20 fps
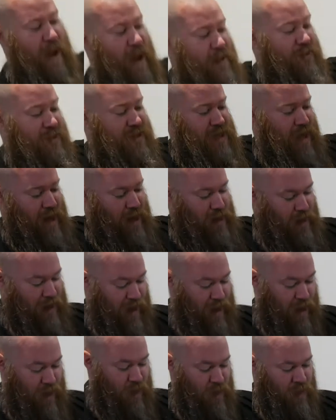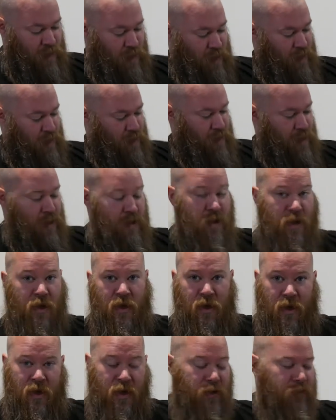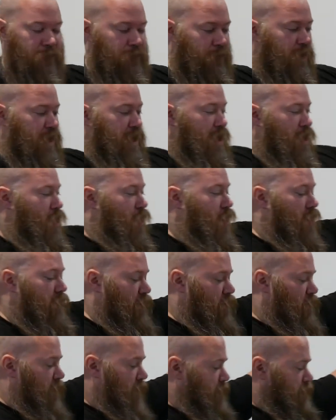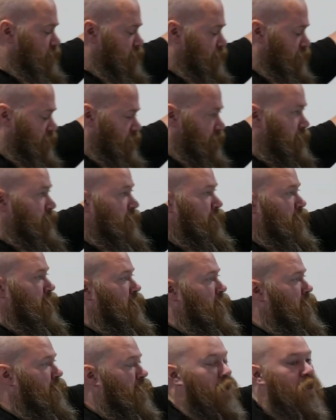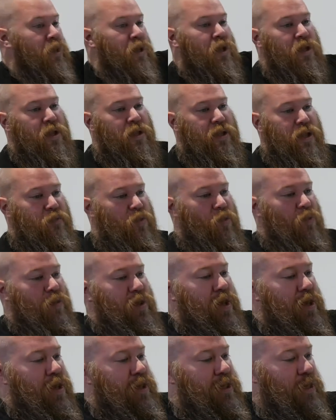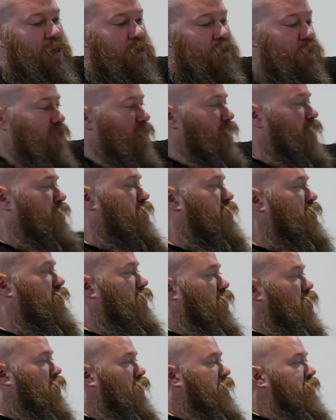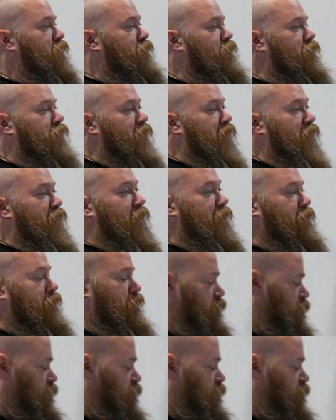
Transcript: we have the tire now fully on the rim, and what we're going to do is we're going to slowly inflate it.